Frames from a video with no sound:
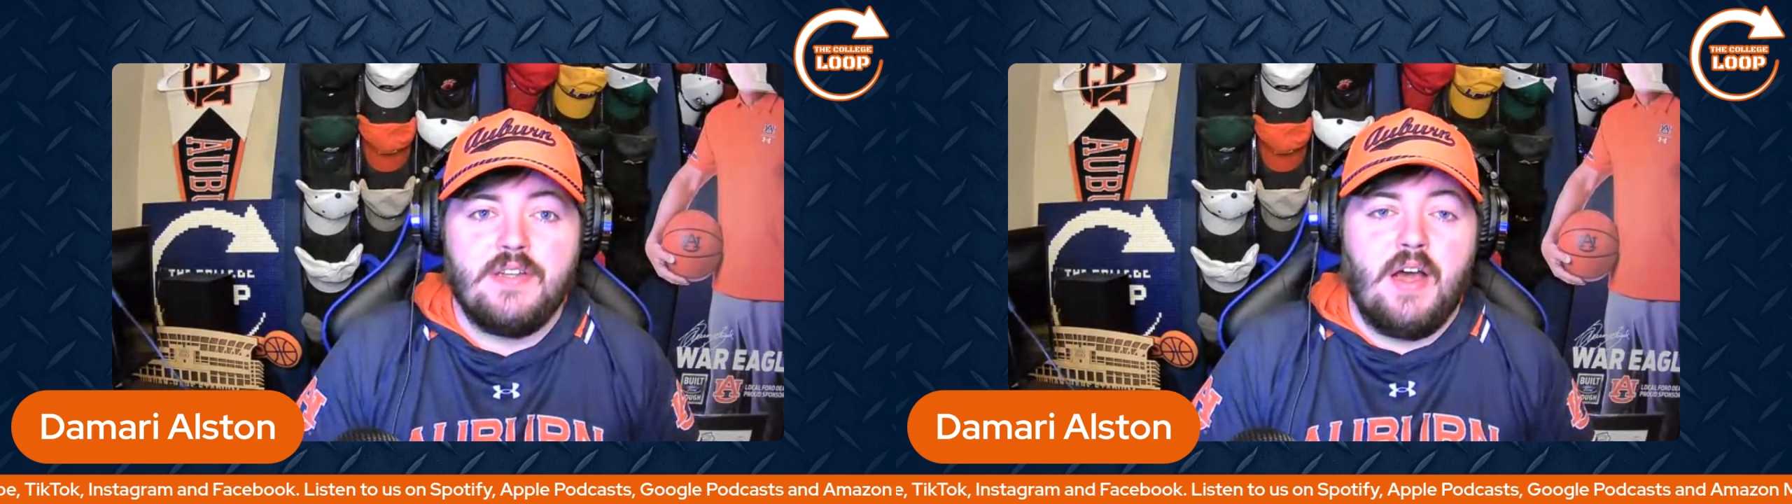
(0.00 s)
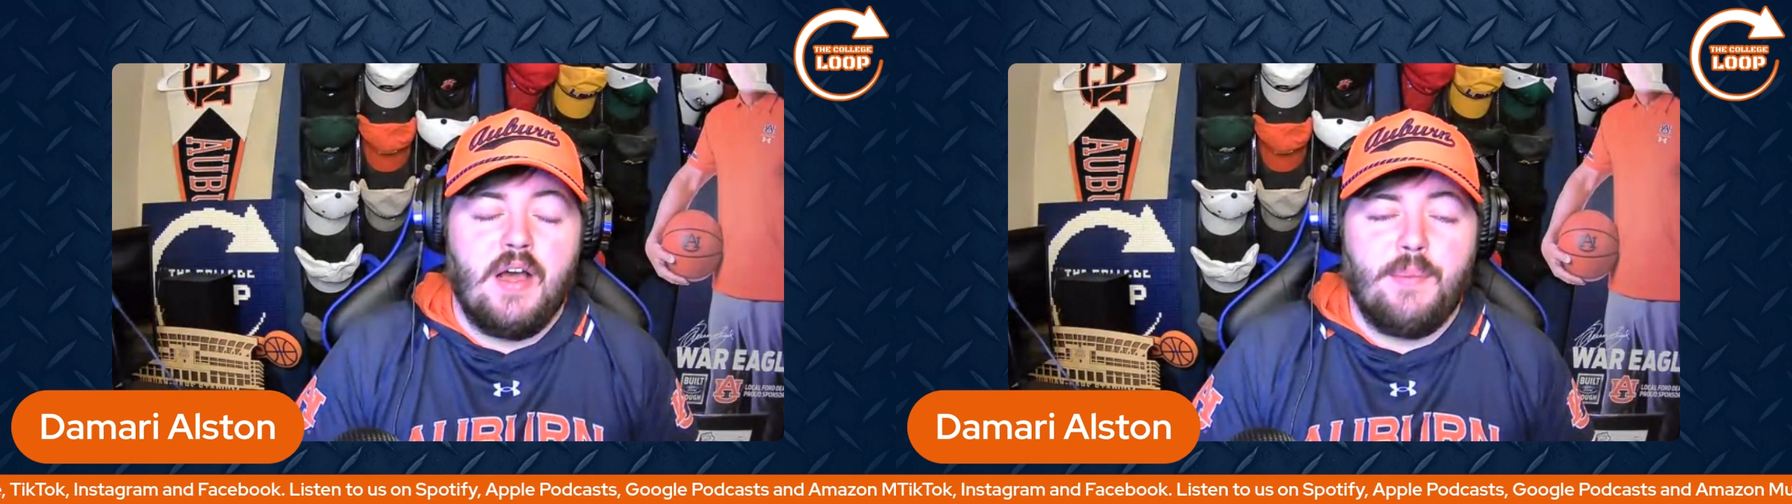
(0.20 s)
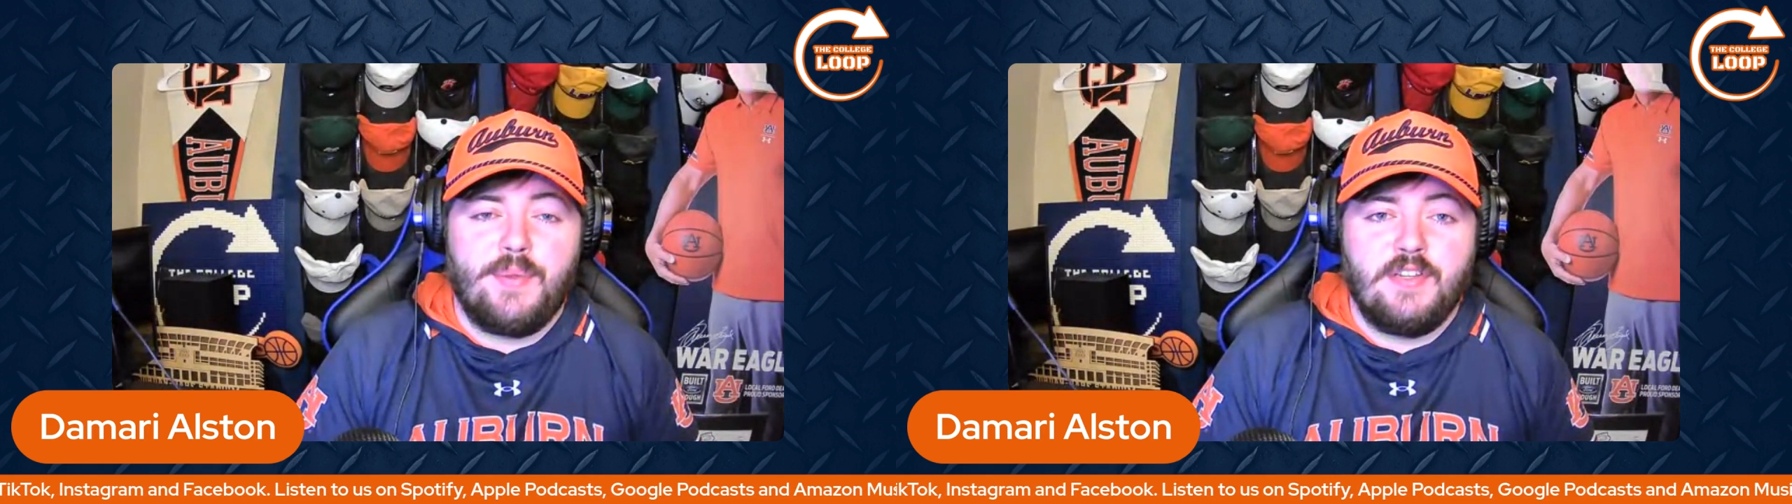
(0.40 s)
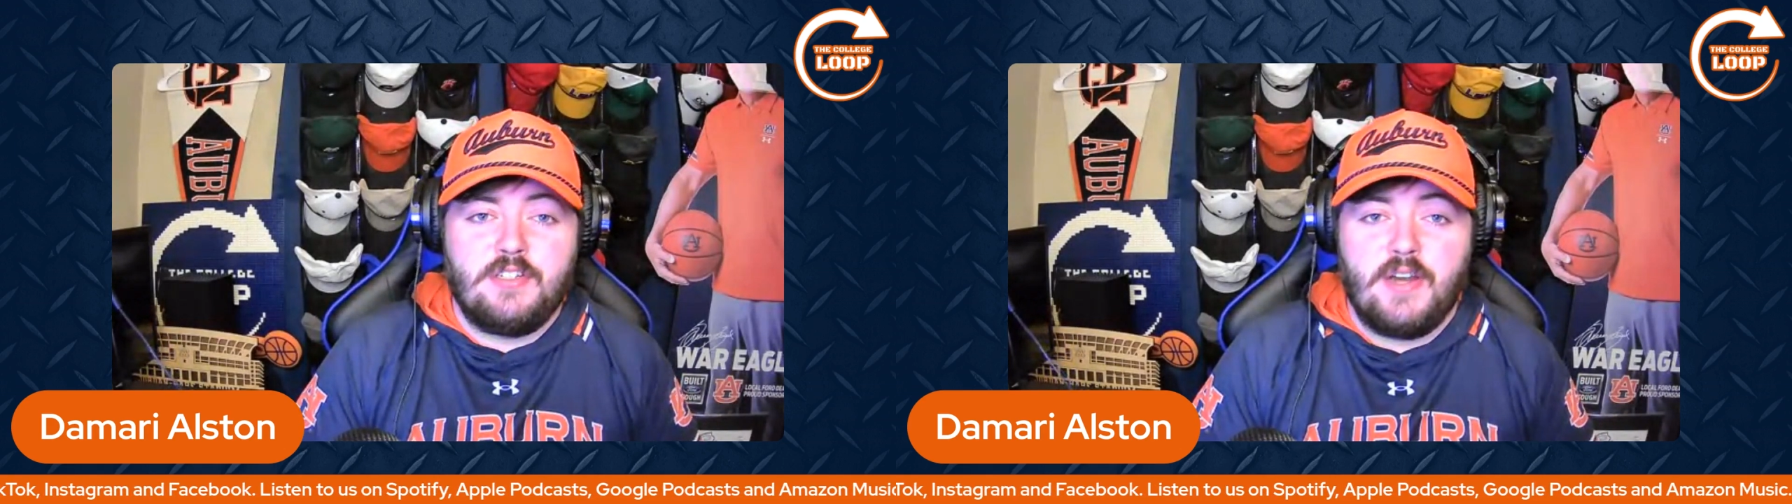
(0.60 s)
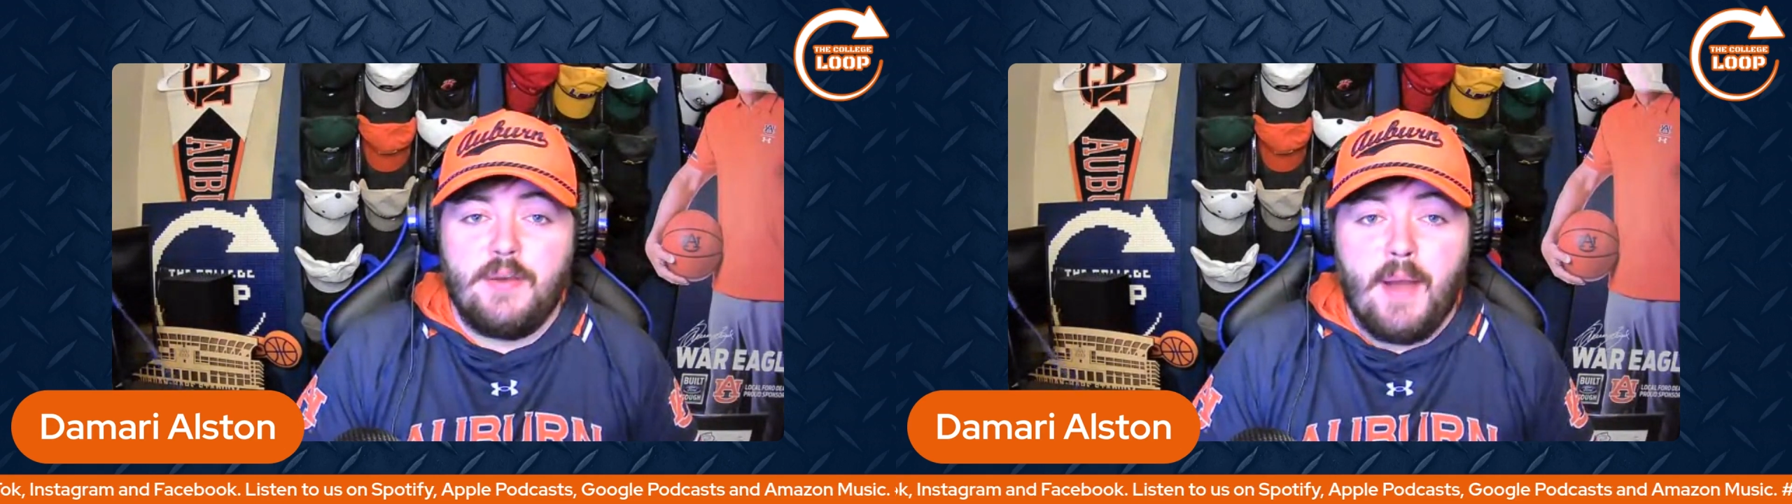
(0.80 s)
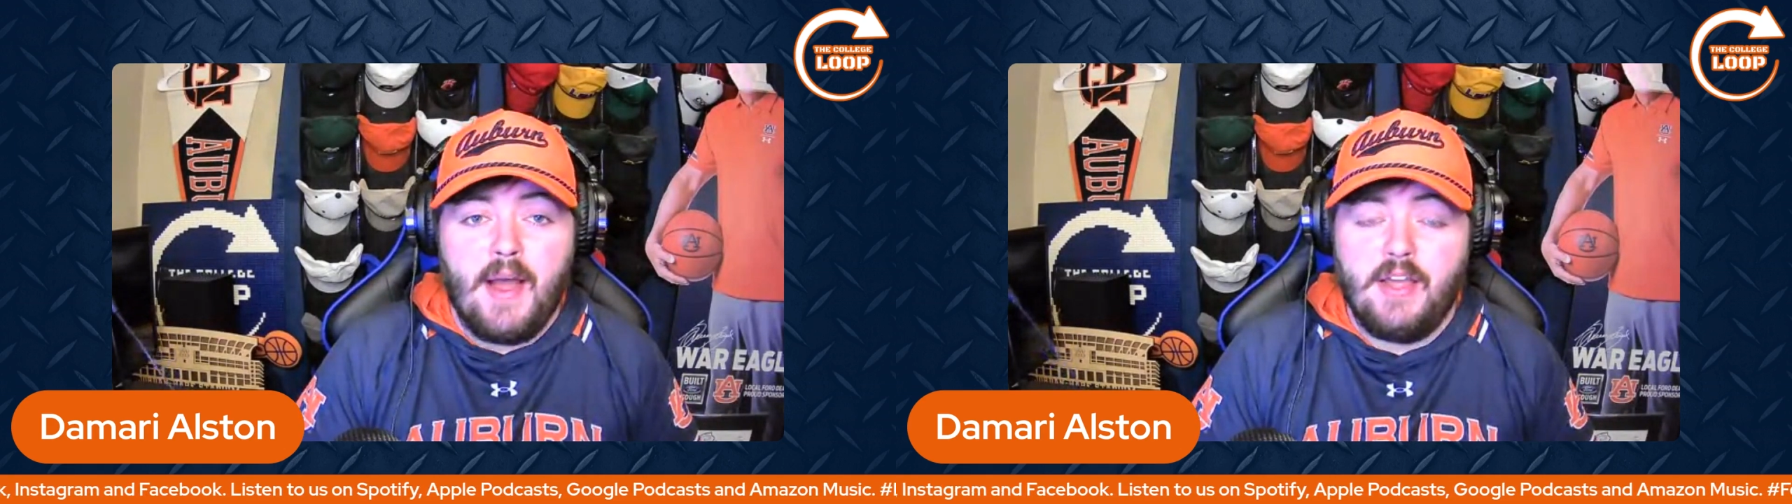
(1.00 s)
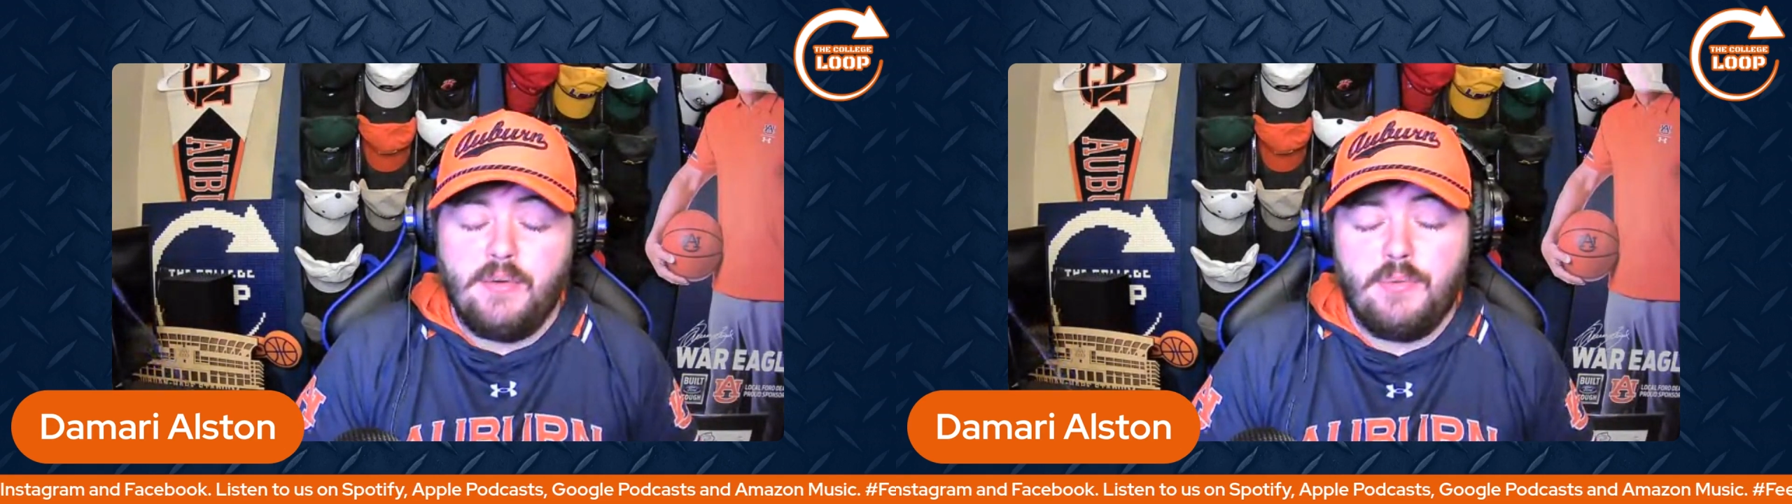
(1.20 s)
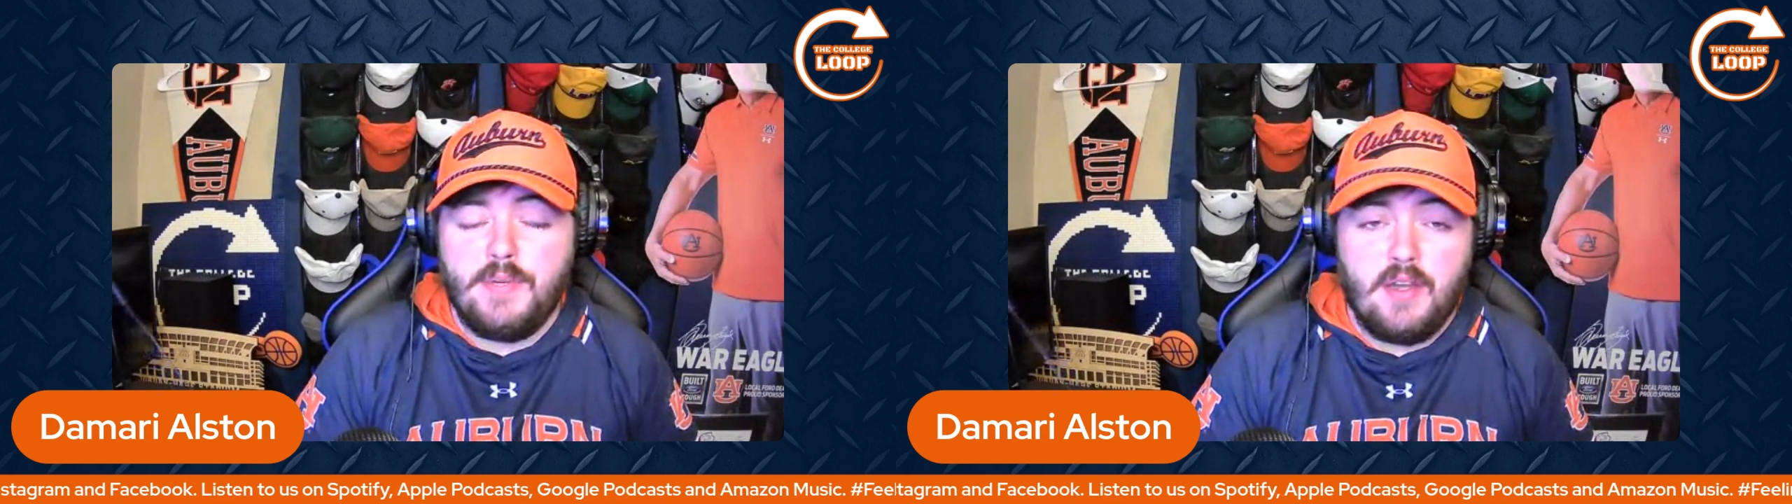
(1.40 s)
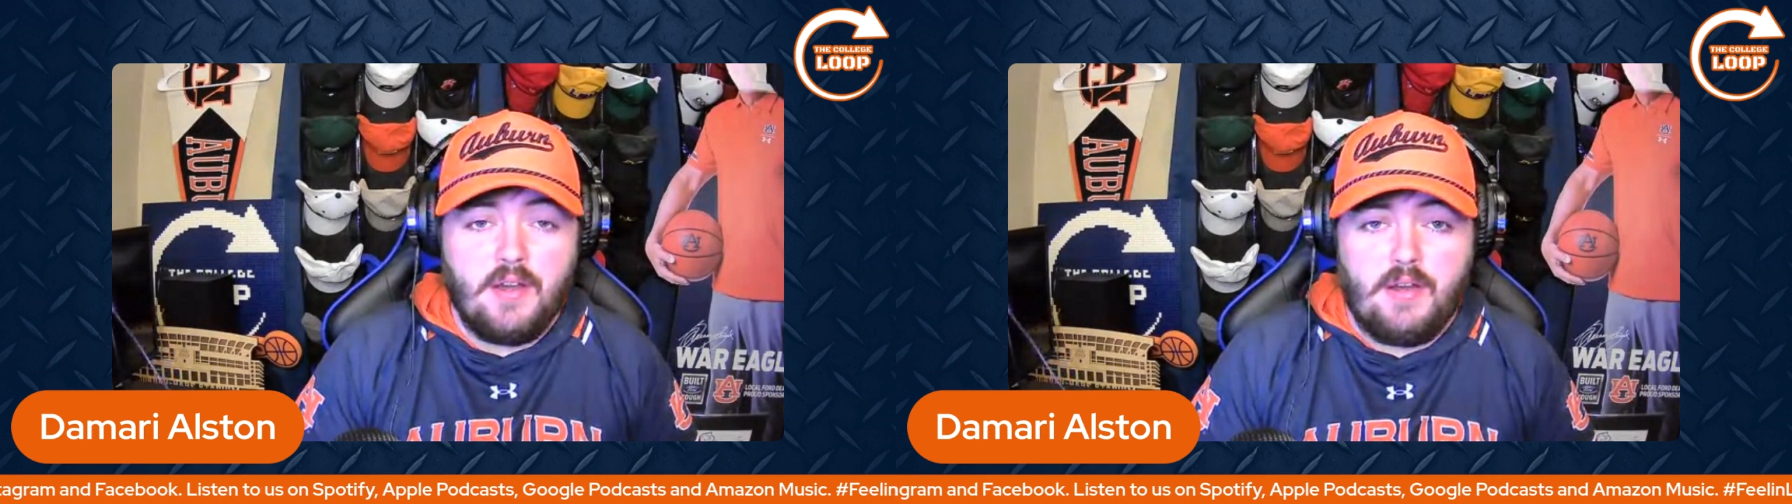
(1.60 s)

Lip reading: because Jeremiah will be